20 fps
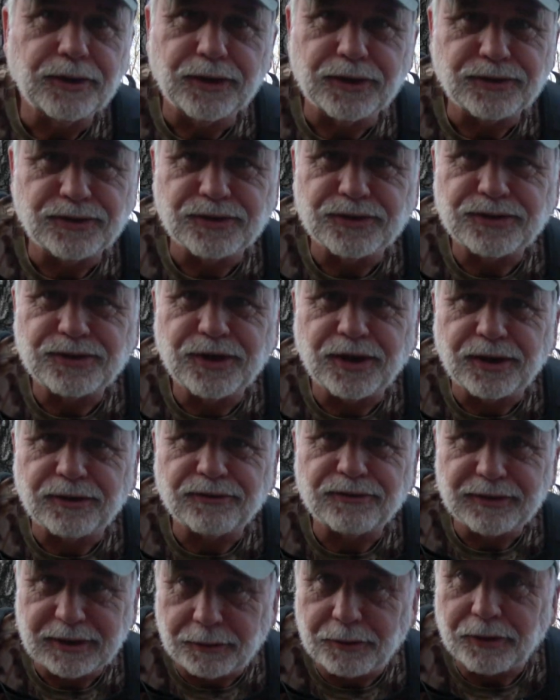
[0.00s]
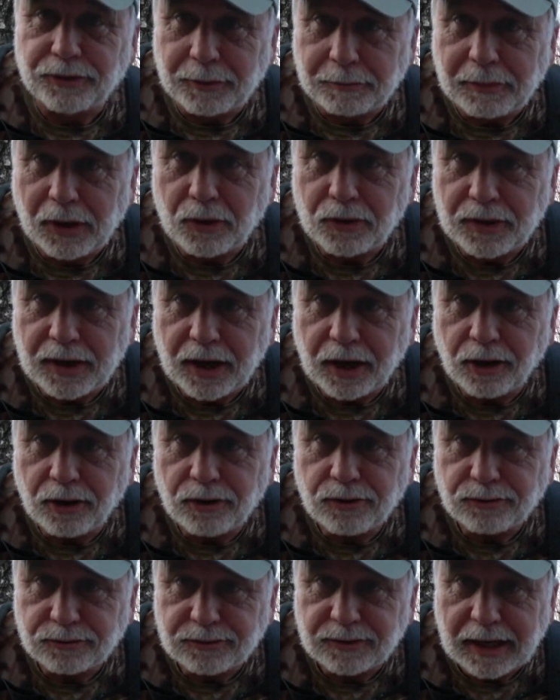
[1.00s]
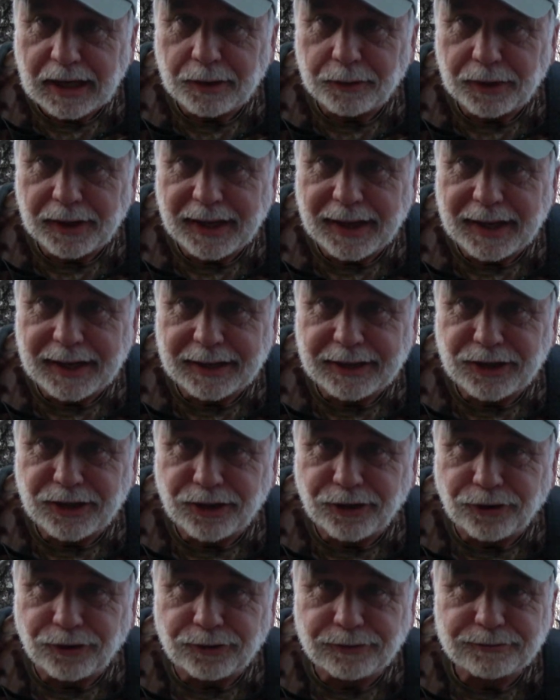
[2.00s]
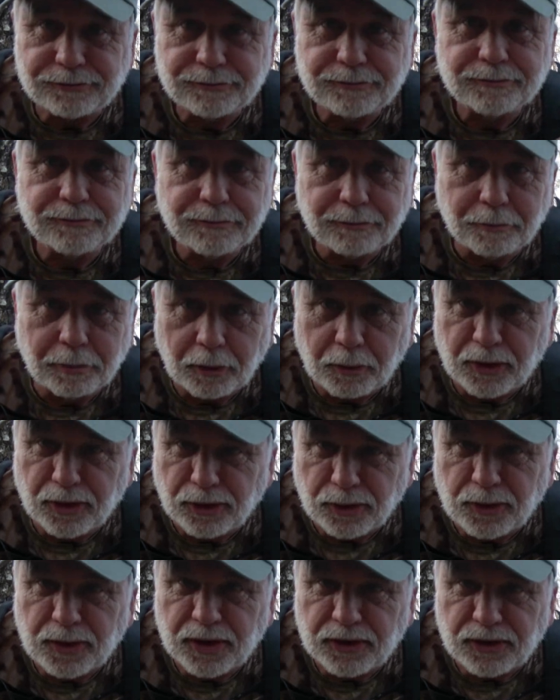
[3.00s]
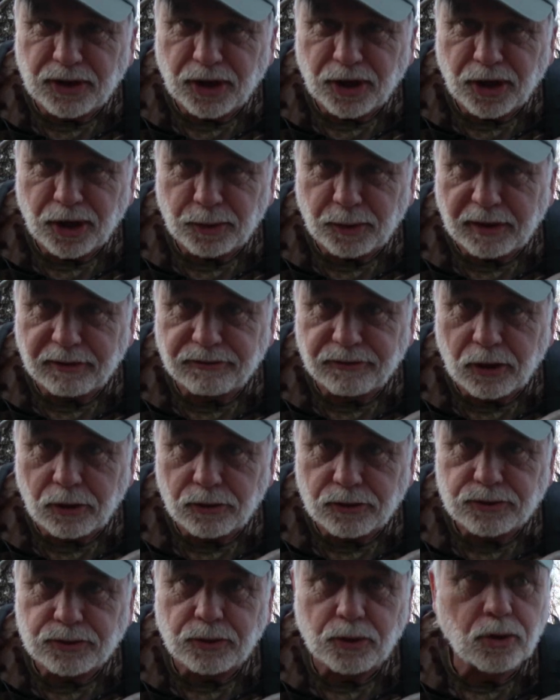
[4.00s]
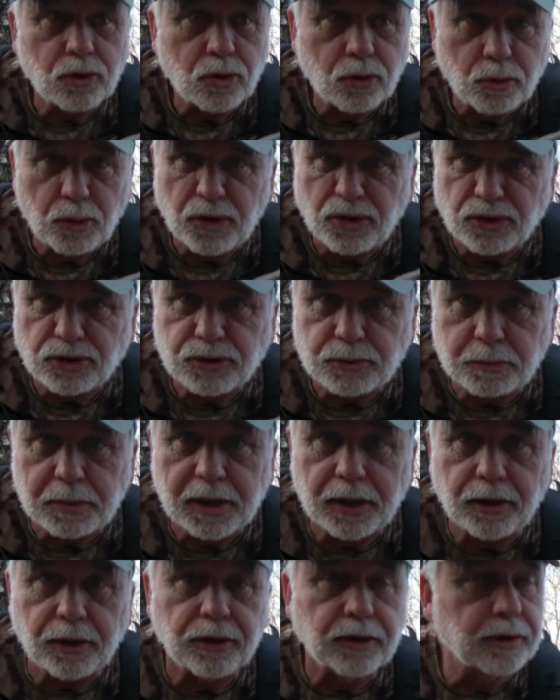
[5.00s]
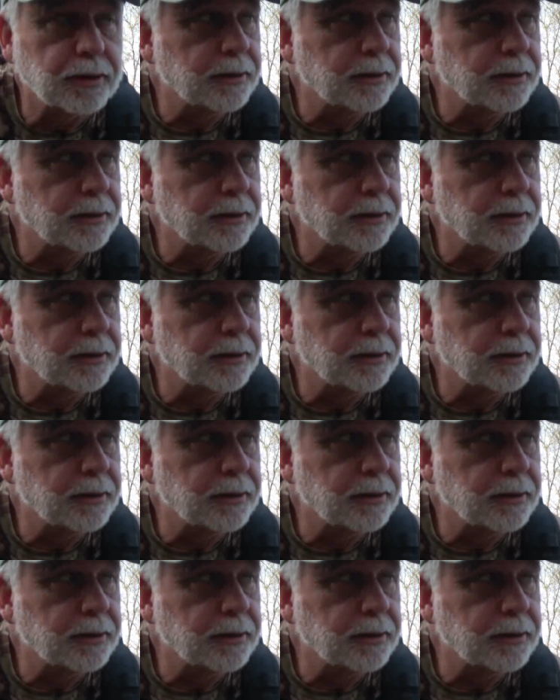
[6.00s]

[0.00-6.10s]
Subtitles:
This is tough, and with a bow and arrow, I would have had a kill. But we're doing it the hard way, folks, with a spear.